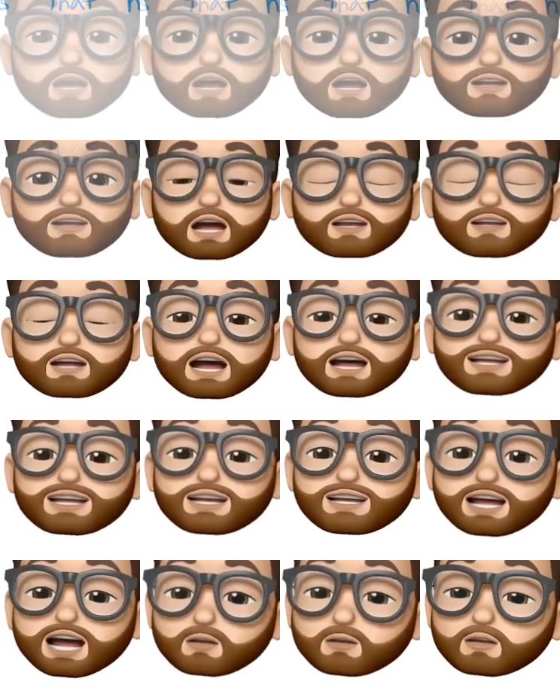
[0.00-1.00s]
Now, the next
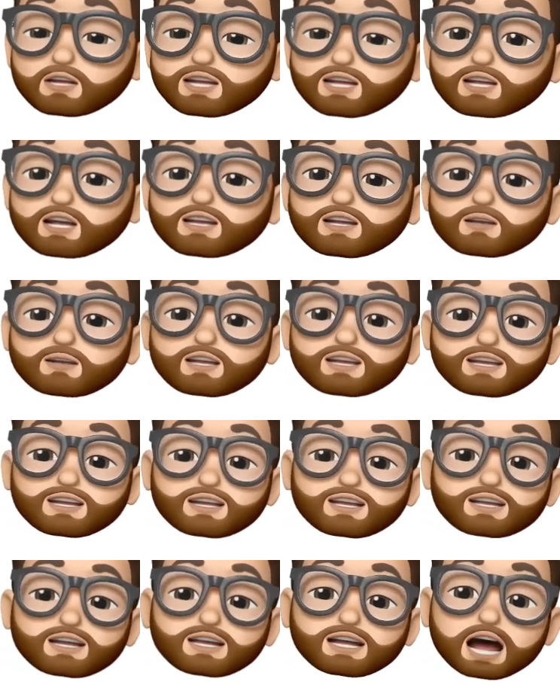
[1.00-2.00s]
thing that I want to show you is the
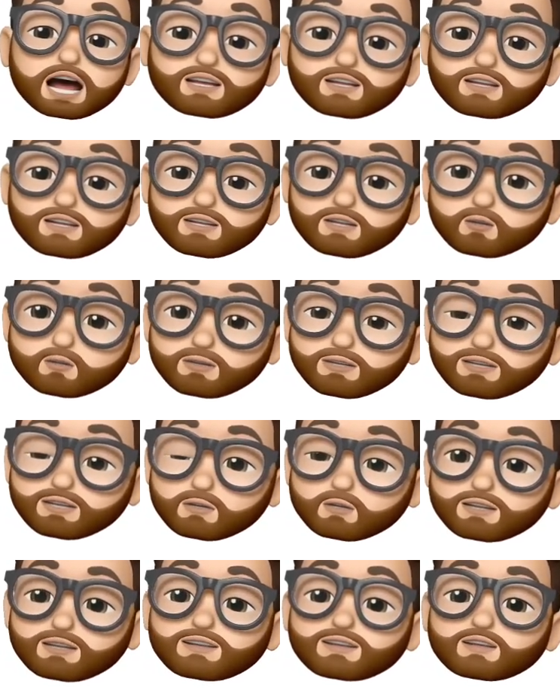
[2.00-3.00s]
selector tool.
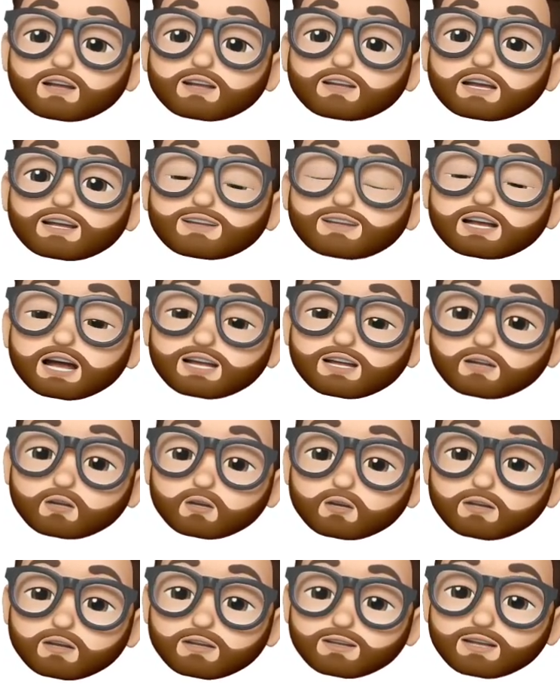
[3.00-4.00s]
So on the far left-hand
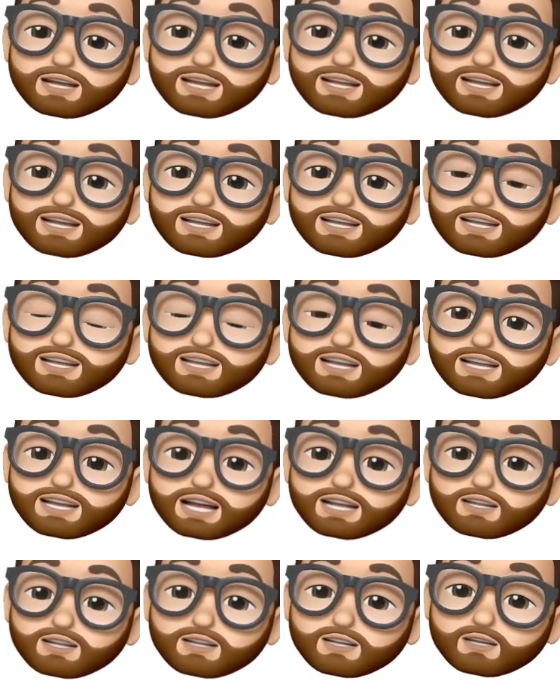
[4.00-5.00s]
corner, if I click the
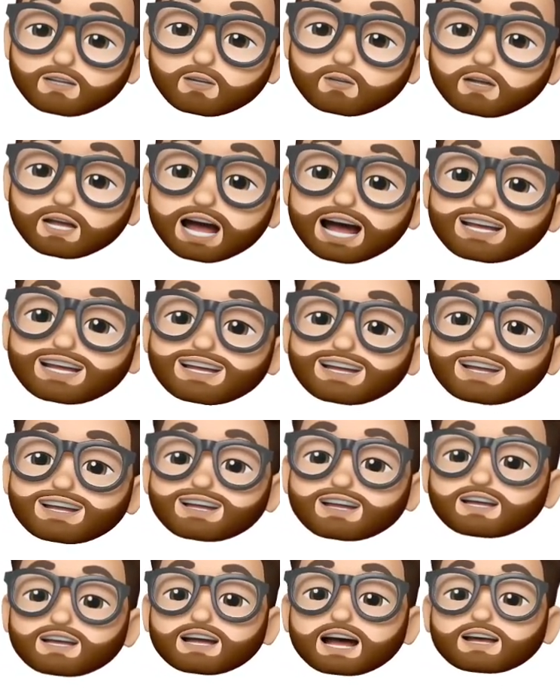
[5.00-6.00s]
selector tool, I can
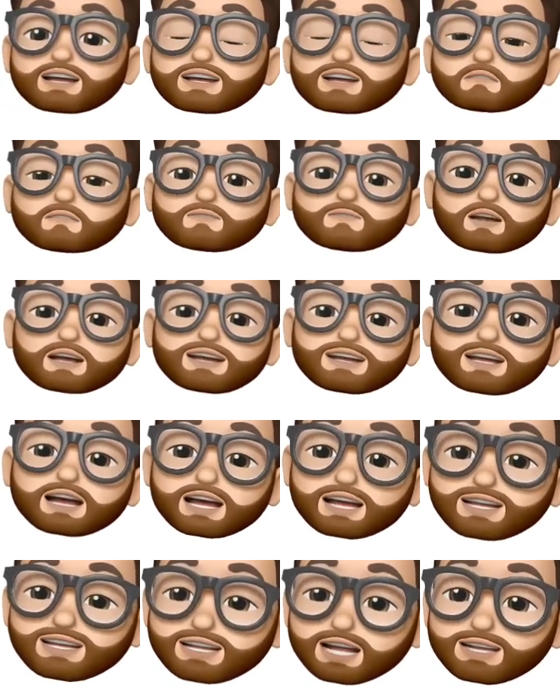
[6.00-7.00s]
select some of my
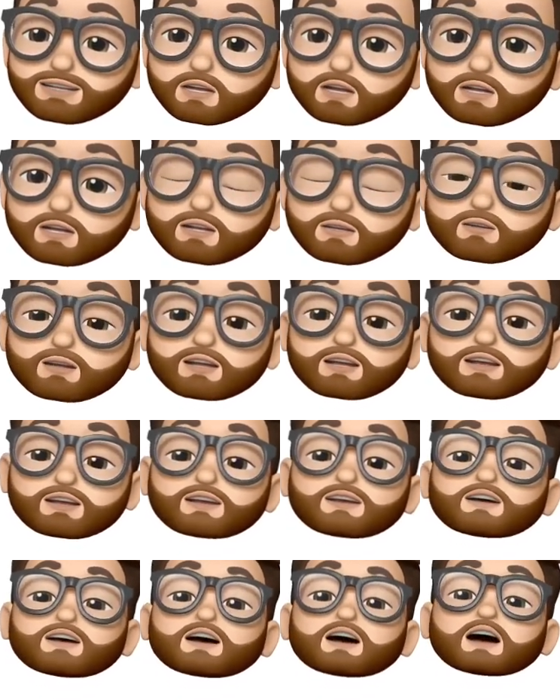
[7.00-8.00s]
text that I've already
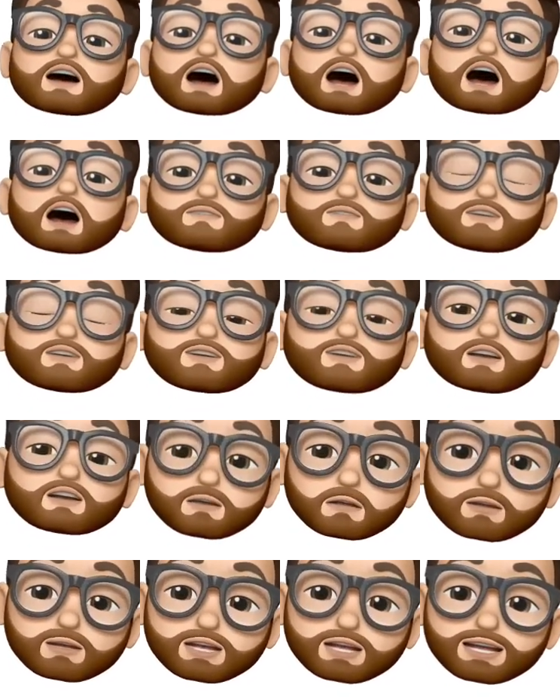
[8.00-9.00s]
written using
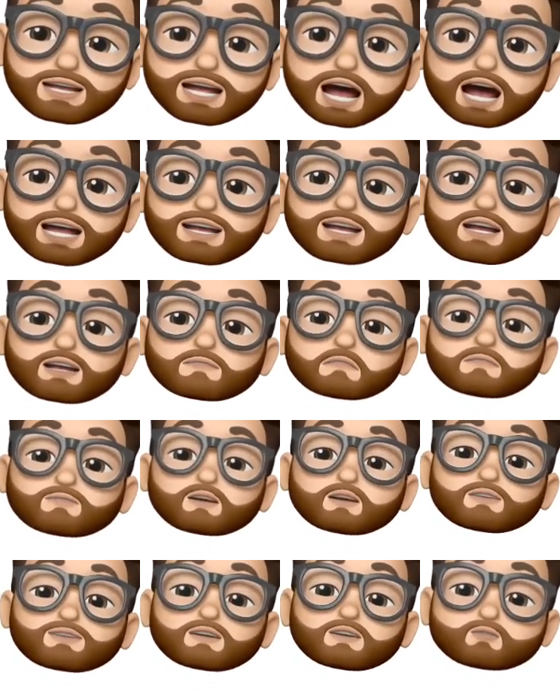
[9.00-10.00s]
the pen. I can
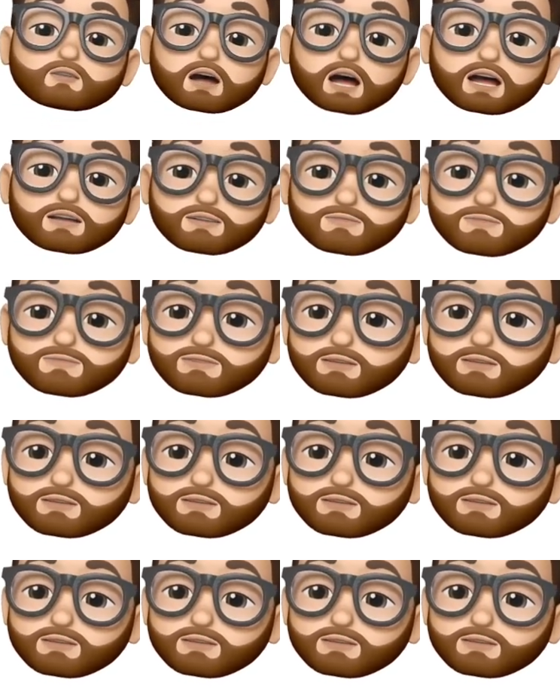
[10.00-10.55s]
move it around